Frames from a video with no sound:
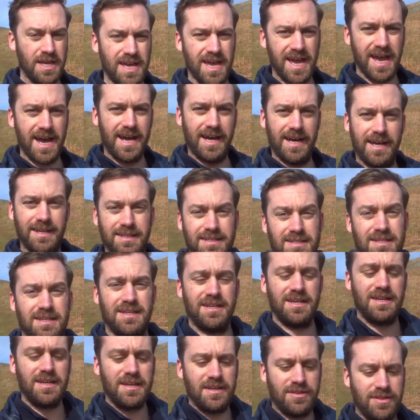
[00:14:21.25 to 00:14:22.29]
and
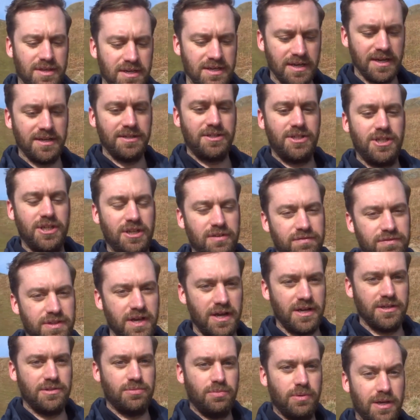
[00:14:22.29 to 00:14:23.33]
I think I achieved that
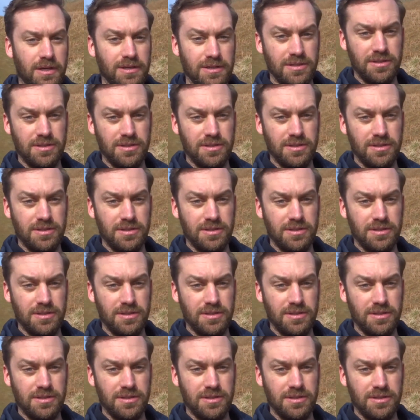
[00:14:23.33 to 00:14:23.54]
as well.